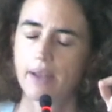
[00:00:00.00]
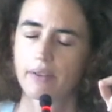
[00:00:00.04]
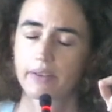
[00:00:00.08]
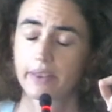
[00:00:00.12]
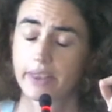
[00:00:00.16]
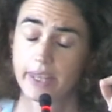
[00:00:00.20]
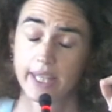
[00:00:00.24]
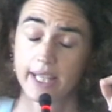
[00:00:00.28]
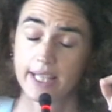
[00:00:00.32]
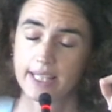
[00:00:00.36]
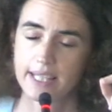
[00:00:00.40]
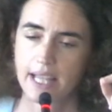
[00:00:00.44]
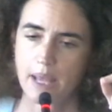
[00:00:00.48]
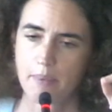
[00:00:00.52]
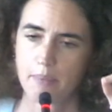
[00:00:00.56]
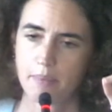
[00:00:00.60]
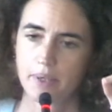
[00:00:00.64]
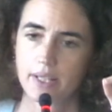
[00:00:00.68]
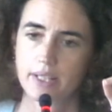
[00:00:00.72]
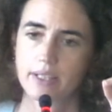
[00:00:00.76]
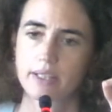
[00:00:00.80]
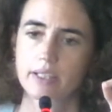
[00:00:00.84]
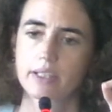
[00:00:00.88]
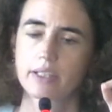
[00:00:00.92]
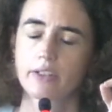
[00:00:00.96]
things
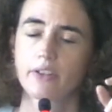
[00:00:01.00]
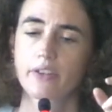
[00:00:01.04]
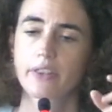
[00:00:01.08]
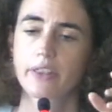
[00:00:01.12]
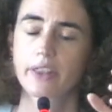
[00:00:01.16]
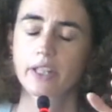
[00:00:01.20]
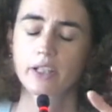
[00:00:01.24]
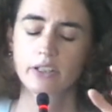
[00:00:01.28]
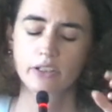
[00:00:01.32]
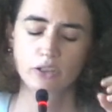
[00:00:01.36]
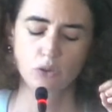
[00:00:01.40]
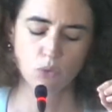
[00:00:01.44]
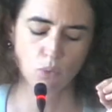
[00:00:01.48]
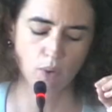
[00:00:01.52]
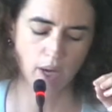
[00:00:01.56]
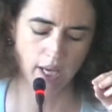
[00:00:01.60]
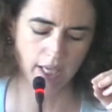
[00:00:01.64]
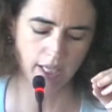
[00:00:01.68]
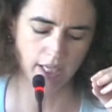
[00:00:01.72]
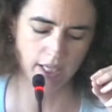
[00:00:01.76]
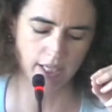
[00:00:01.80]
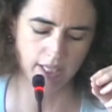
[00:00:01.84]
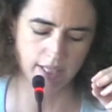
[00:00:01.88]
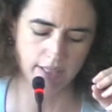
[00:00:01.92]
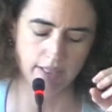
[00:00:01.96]
happens. The first
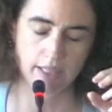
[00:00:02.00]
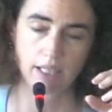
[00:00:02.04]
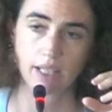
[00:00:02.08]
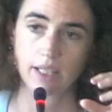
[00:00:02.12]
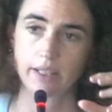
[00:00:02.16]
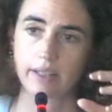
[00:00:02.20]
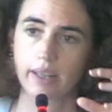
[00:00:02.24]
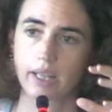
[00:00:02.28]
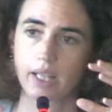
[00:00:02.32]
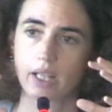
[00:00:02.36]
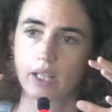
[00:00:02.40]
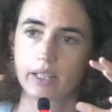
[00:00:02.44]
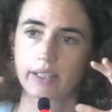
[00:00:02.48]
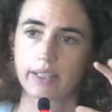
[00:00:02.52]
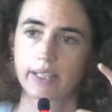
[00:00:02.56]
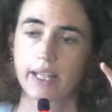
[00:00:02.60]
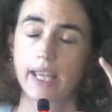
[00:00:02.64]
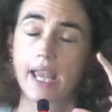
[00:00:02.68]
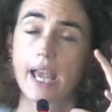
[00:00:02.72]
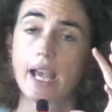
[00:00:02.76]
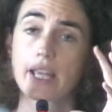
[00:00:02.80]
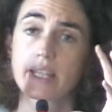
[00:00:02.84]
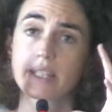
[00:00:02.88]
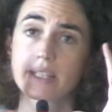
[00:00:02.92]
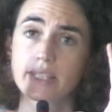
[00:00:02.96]
one is
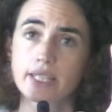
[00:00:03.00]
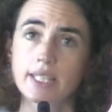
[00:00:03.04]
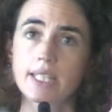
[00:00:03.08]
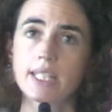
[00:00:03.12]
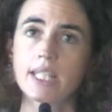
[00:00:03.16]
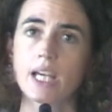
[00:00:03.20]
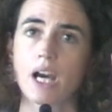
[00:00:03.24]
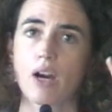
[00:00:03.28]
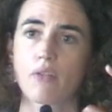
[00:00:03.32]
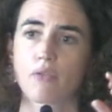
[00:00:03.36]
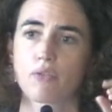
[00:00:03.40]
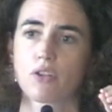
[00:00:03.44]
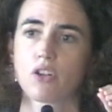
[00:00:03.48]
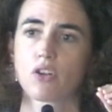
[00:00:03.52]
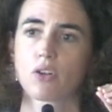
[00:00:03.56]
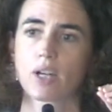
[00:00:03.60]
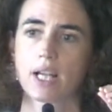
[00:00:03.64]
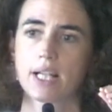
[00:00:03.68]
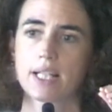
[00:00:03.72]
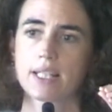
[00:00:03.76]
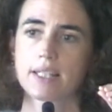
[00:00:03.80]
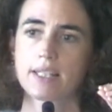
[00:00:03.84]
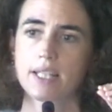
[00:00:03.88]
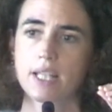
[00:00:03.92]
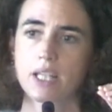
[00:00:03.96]
the idea of
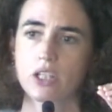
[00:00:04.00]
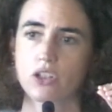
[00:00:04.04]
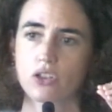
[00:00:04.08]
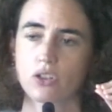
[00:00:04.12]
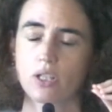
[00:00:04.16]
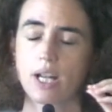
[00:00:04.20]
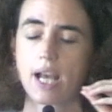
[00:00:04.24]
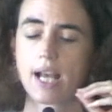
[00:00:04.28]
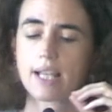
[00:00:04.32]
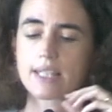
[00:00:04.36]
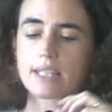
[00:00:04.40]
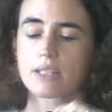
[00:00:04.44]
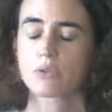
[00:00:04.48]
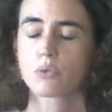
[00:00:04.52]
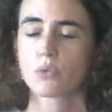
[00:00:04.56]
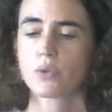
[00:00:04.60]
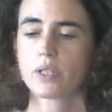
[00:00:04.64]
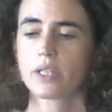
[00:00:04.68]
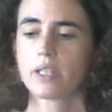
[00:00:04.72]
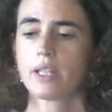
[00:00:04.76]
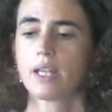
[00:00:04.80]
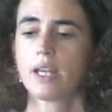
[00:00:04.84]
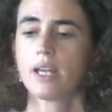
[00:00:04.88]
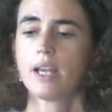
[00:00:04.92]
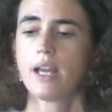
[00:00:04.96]
localization, as
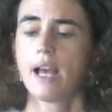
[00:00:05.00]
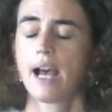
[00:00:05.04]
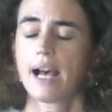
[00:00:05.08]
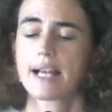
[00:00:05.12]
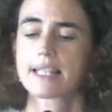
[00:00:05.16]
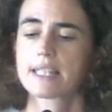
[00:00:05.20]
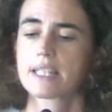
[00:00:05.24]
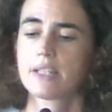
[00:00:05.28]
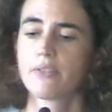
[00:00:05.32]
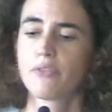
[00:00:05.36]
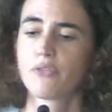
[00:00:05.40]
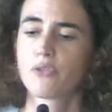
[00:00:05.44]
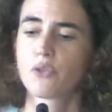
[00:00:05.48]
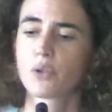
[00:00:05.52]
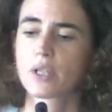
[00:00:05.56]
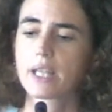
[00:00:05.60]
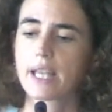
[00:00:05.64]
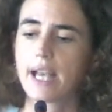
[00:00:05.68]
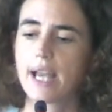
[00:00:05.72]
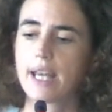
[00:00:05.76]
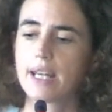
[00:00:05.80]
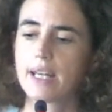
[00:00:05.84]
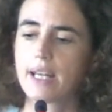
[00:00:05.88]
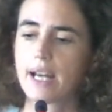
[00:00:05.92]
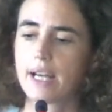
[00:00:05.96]
if we
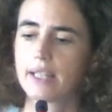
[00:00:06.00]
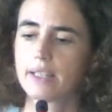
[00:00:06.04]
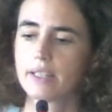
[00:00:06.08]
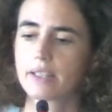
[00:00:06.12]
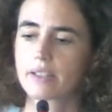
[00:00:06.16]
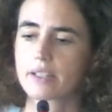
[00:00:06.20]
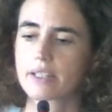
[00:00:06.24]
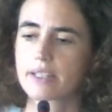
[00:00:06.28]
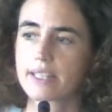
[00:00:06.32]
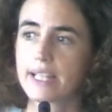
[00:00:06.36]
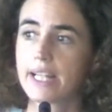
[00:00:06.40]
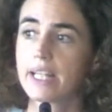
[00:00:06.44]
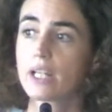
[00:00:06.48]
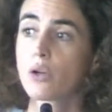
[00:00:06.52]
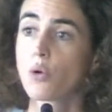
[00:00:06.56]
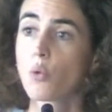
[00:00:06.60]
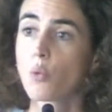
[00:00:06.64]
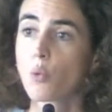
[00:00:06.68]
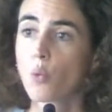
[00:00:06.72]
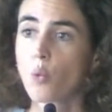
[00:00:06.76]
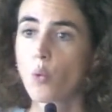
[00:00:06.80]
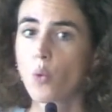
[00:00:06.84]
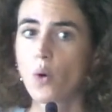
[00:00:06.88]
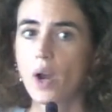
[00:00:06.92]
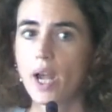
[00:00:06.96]
can understand
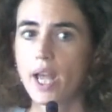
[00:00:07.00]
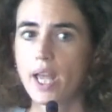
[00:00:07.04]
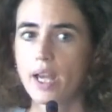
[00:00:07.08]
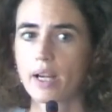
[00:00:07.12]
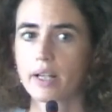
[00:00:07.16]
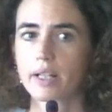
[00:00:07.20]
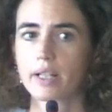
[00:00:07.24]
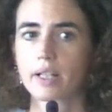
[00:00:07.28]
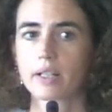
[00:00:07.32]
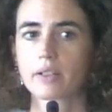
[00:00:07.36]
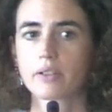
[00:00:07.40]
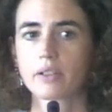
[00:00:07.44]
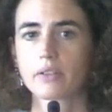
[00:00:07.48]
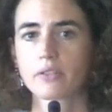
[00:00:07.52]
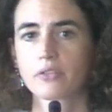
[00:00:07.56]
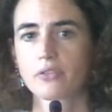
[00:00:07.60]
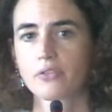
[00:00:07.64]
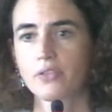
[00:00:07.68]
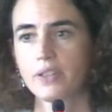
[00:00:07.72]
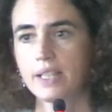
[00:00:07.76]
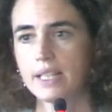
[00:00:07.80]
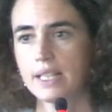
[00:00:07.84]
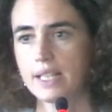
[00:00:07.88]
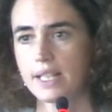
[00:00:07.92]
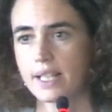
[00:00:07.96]
where
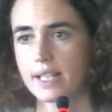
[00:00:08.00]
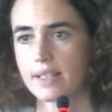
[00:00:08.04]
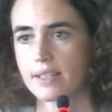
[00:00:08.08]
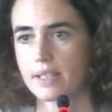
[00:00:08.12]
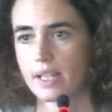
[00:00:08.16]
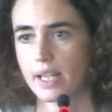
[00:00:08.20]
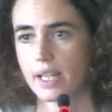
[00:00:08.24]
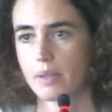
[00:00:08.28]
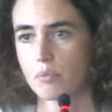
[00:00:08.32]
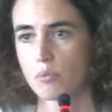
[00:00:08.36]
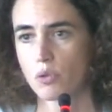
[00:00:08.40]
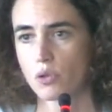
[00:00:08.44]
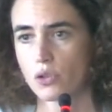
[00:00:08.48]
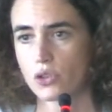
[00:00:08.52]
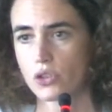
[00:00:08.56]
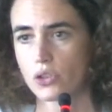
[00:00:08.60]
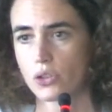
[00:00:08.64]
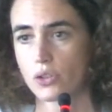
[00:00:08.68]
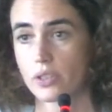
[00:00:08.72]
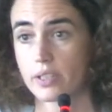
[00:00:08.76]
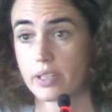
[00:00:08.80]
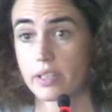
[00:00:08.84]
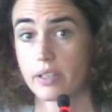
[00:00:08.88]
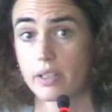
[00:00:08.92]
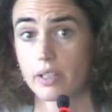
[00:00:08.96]
feelings,
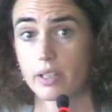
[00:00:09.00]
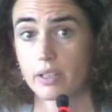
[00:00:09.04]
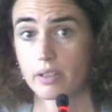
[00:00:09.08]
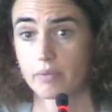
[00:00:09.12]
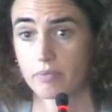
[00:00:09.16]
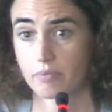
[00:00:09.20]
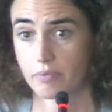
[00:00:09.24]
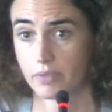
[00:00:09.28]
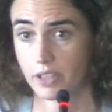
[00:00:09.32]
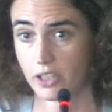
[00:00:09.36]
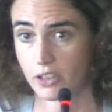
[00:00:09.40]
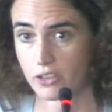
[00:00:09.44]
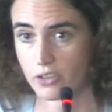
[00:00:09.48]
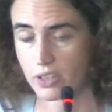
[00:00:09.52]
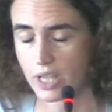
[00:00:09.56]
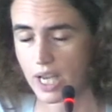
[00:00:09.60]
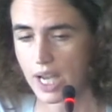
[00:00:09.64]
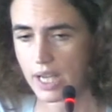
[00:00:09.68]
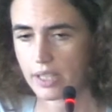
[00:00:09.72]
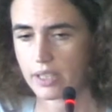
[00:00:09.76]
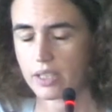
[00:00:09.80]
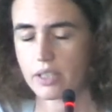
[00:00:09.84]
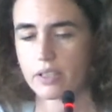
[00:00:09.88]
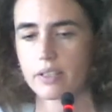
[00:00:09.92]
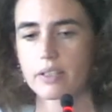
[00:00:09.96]
emotions,
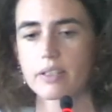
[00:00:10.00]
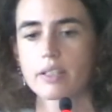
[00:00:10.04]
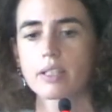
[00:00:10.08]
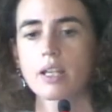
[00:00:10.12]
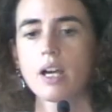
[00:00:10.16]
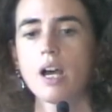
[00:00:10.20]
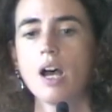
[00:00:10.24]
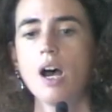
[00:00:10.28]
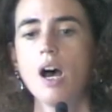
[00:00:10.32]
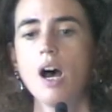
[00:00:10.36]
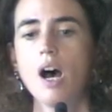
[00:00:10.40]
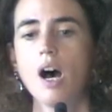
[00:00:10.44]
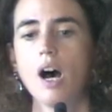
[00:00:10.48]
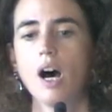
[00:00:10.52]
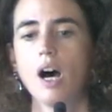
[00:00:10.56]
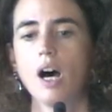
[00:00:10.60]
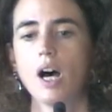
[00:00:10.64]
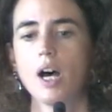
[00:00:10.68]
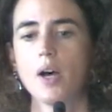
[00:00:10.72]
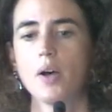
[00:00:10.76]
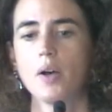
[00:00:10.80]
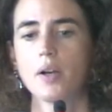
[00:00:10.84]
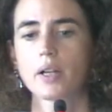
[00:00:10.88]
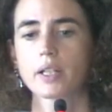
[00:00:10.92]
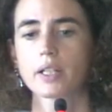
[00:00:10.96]
desires,
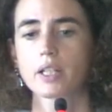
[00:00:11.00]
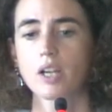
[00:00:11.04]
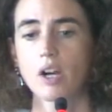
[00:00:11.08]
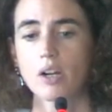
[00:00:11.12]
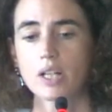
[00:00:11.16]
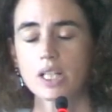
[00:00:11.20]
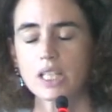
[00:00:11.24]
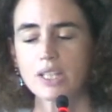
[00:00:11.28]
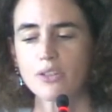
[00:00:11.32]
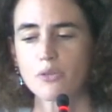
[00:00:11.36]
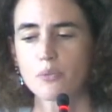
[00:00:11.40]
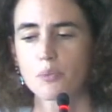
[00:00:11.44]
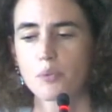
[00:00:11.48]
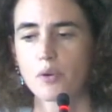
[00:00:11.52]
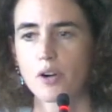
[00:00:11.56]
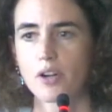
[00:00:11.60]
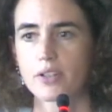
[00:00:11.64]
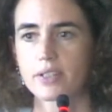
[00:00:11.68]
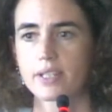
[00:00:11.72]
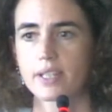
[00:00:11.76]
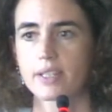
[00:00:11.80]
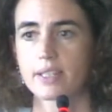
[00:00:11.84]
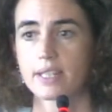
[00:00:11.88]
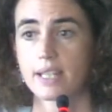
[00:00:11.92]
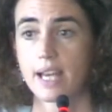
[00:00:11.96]
cognitive
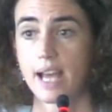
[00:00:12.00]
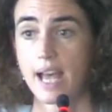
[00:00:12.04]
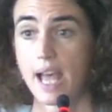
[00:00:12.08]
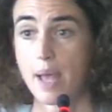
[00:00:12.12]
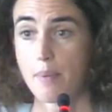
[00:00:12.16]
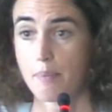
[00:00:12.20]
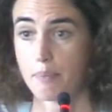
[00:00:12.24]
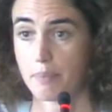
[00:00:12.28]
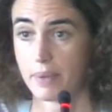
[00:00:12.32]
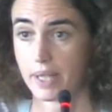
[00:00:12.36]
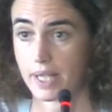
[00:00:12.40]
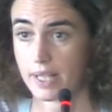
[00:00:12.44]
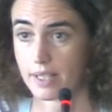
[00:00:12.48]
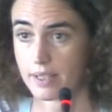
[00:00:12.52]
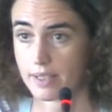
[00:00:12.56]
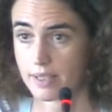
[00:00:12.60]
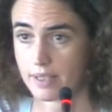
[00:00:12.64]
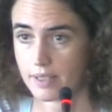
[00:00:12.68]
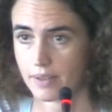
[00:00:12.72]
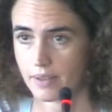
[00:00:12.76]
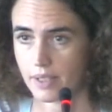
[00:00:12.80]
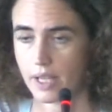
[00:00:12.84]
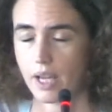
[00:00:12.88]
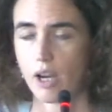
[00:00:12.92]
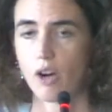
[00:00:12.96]
process happens.